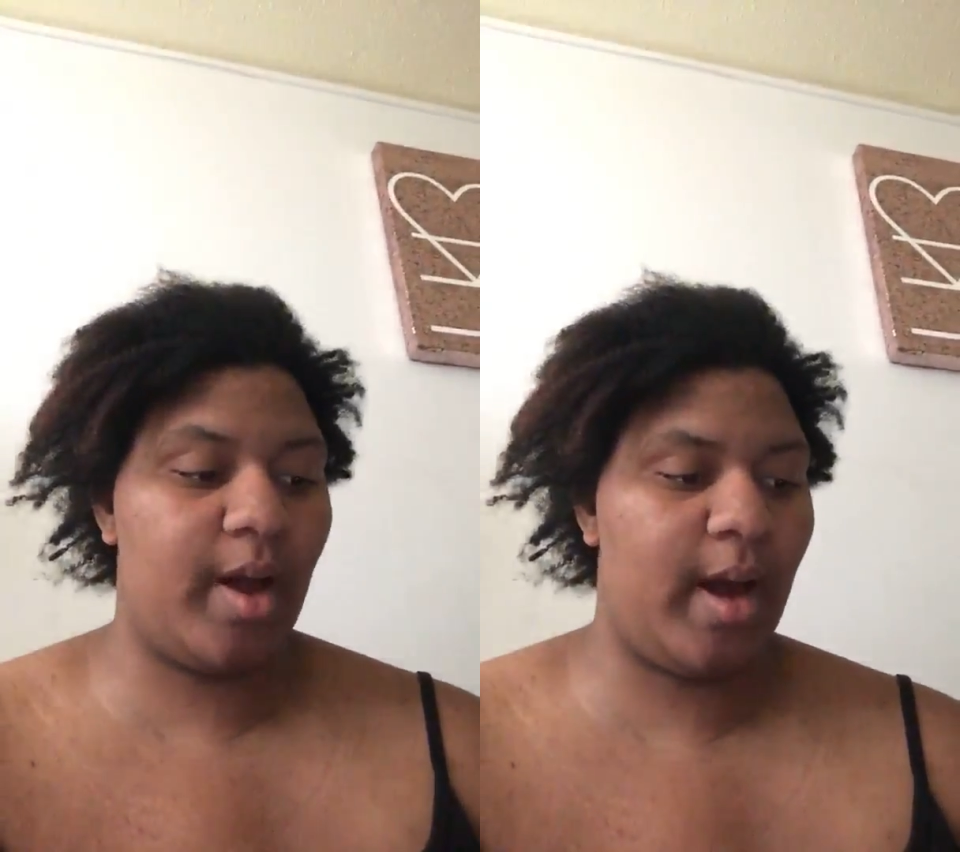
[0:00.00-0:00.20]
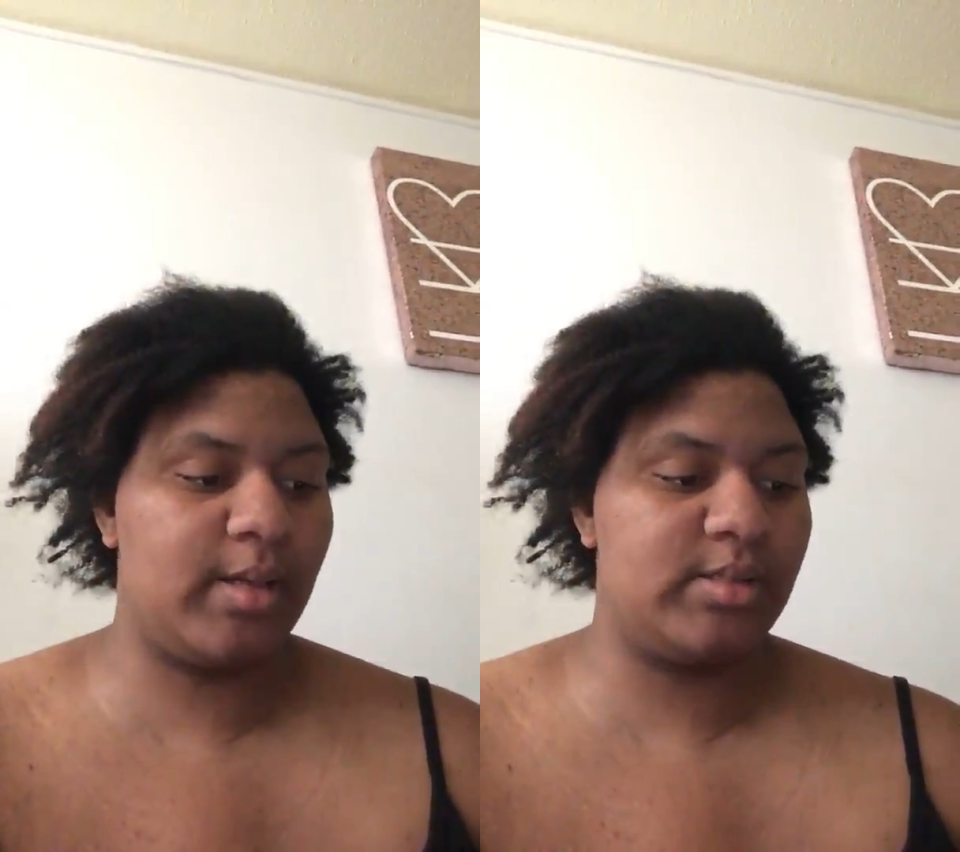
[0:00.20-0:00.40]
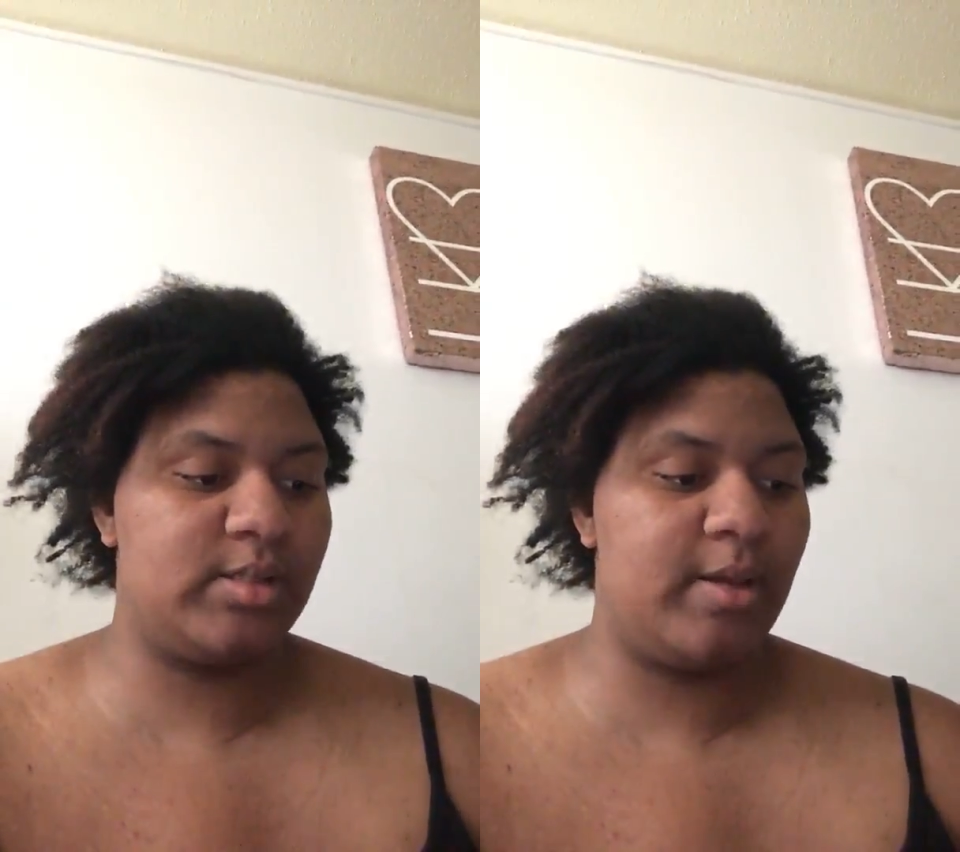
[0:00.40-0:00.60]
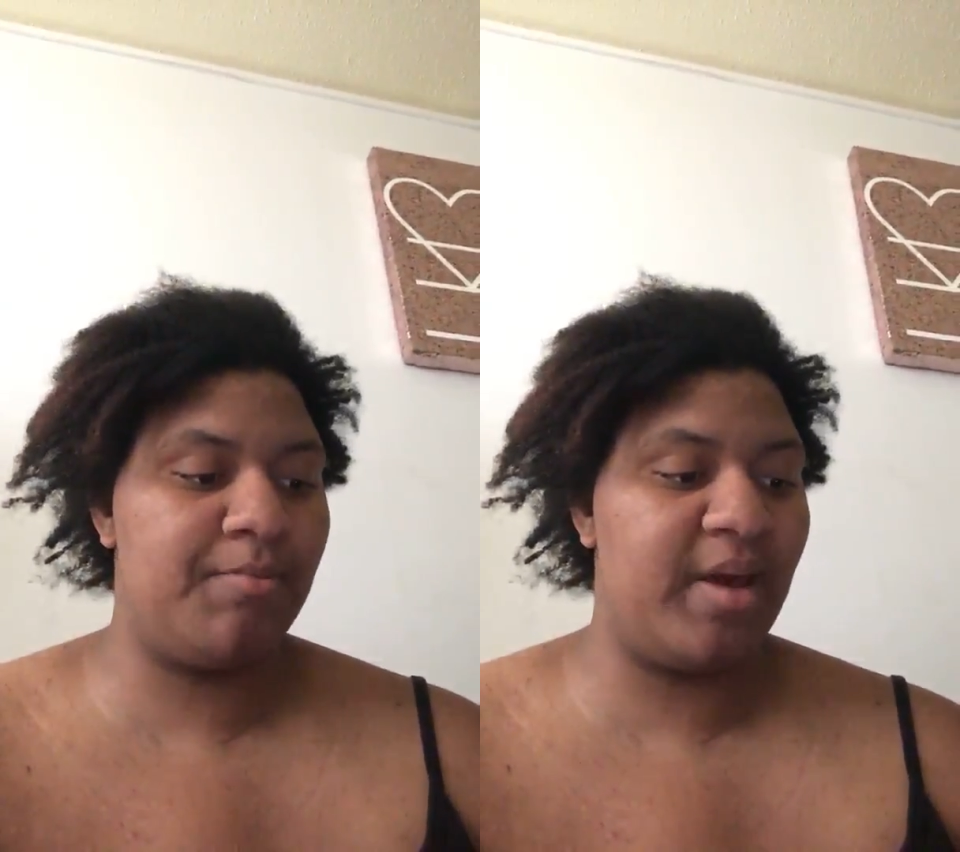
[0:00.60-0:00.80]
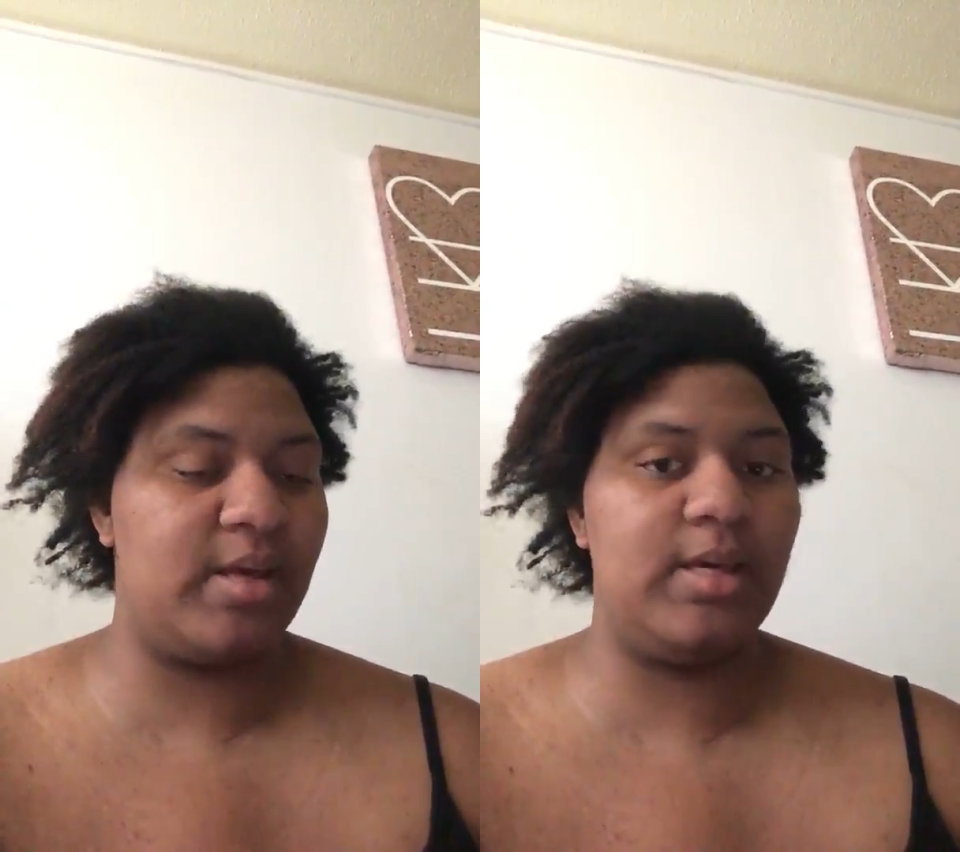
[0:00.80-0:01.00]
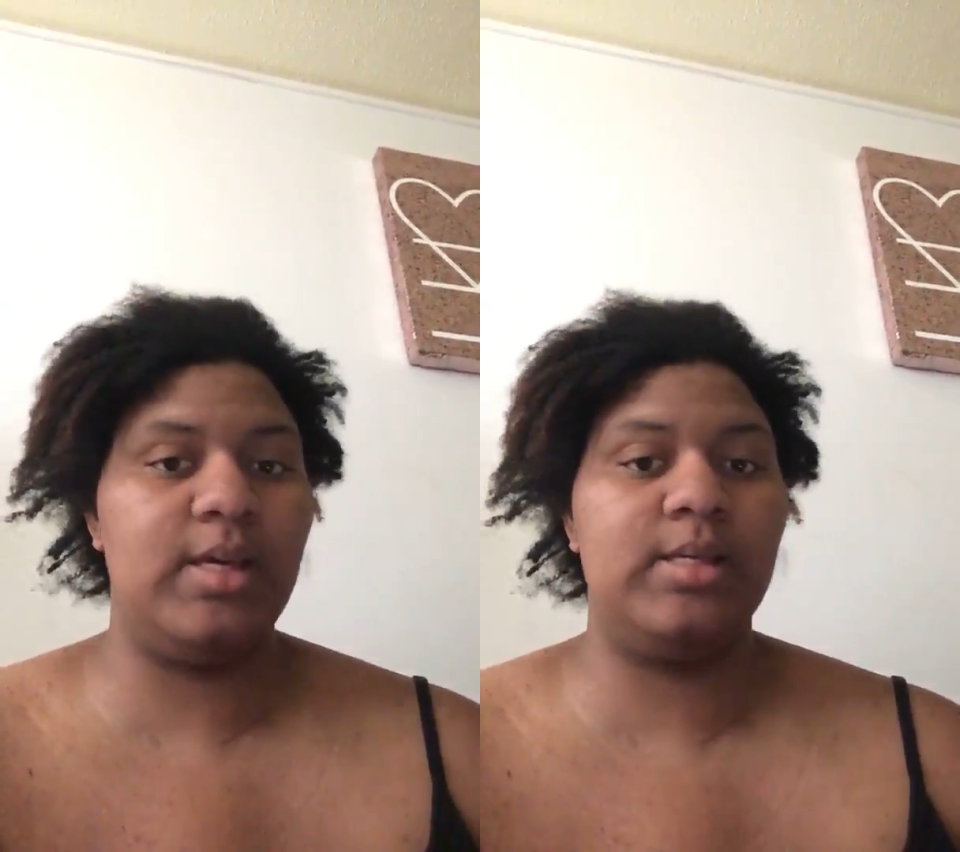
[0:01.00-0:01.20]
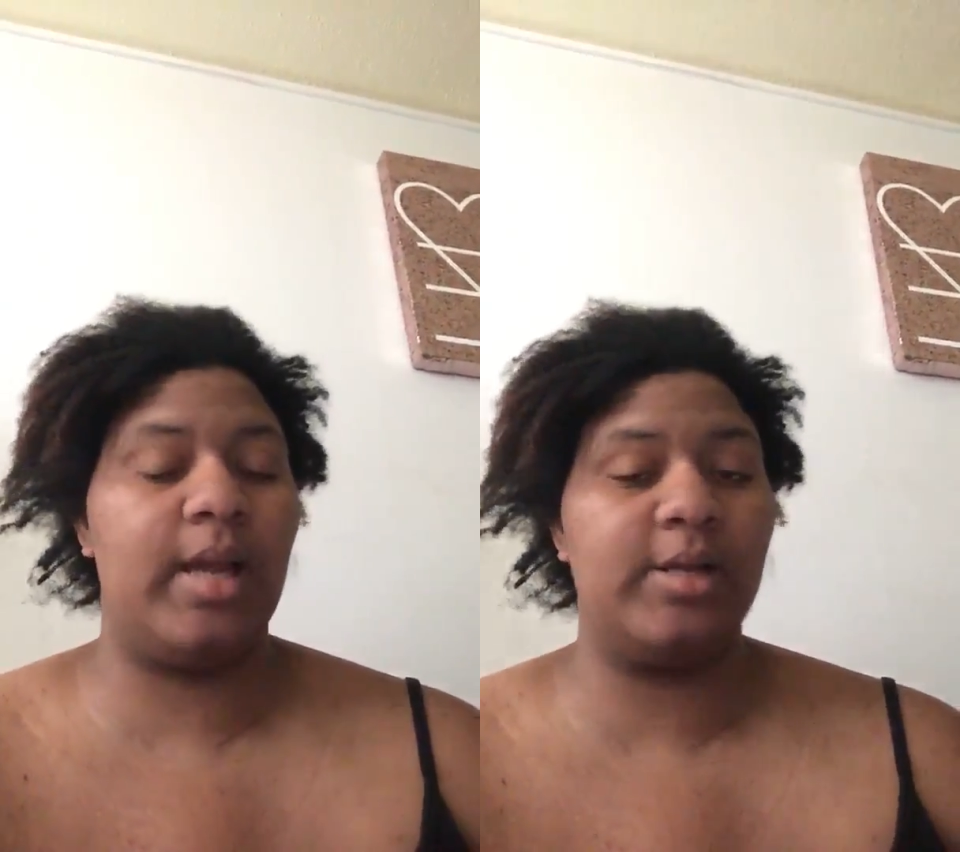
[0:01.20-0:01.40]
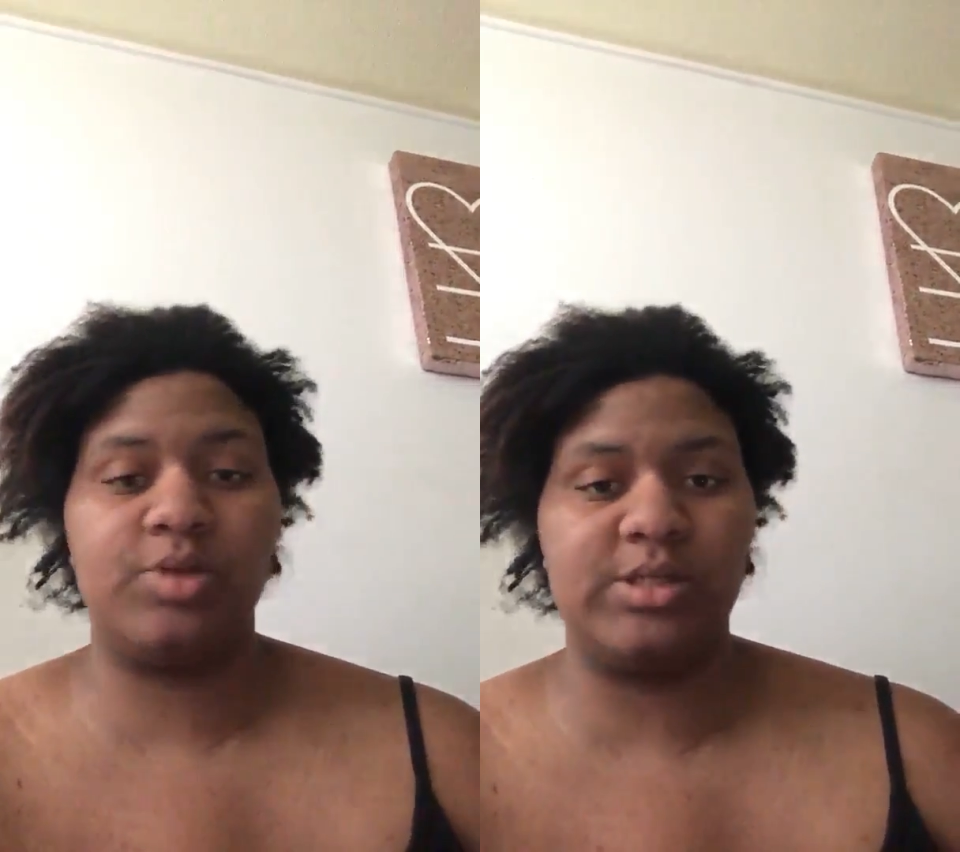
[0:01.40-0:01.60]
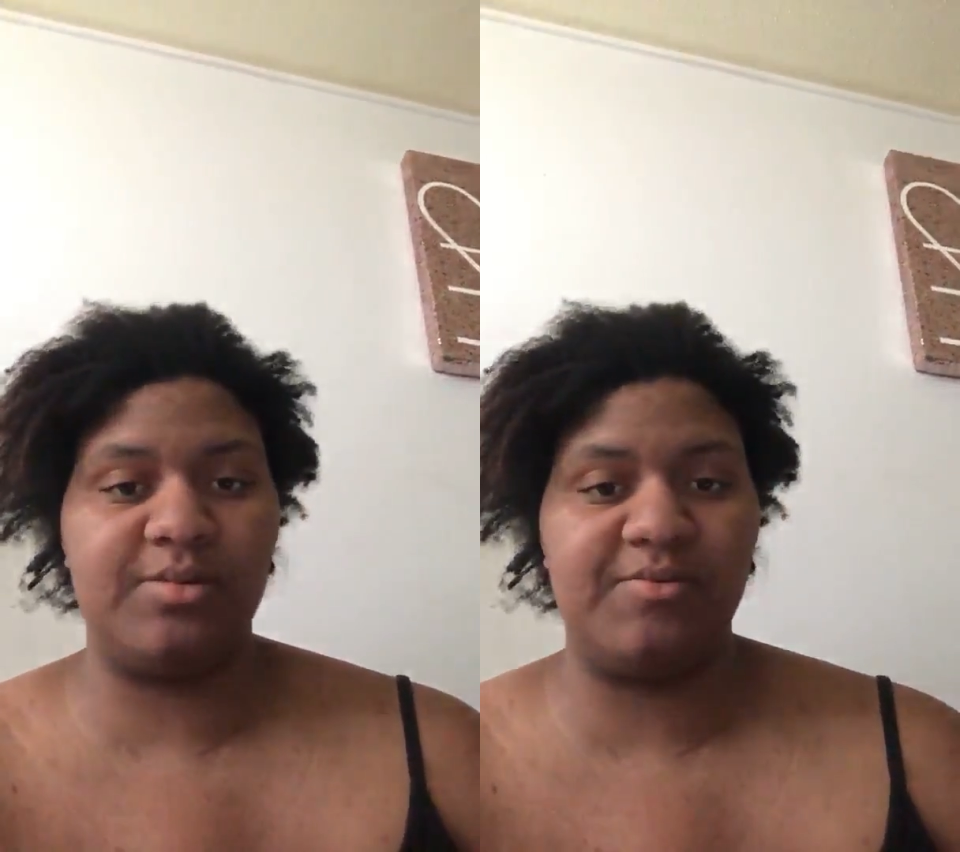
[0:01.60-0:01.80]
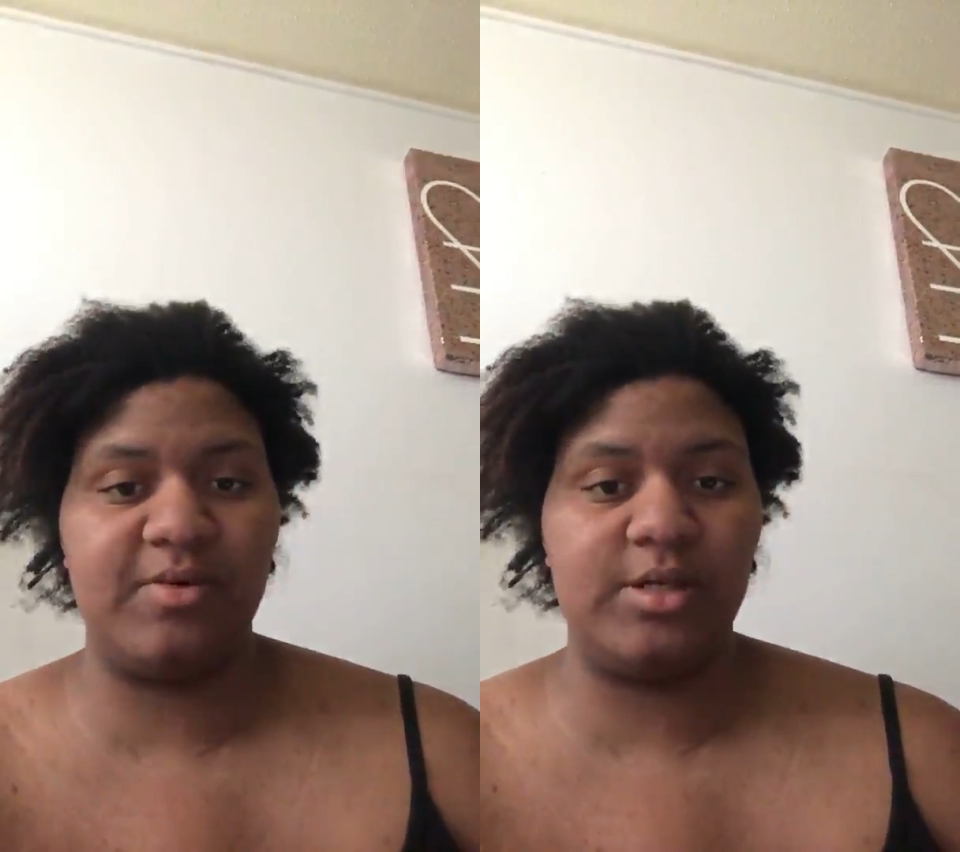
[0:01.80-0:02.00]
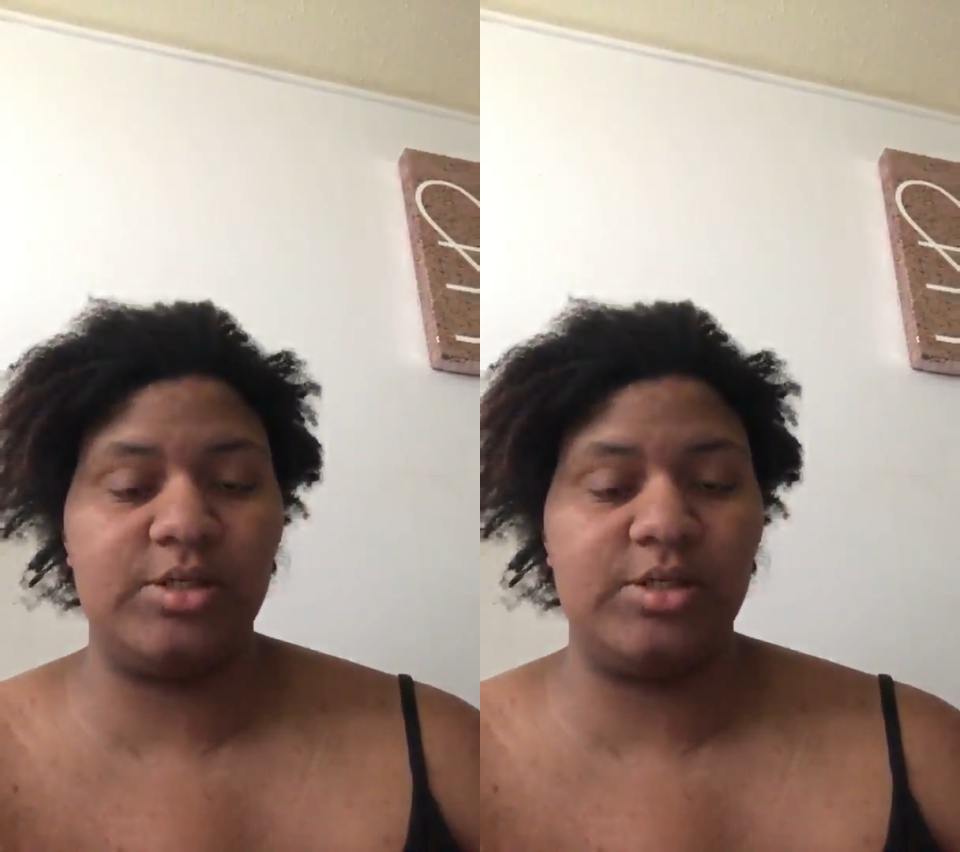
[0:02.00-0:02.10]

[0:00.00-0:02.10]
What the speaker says: Honestly, Becky, not trying to be funny,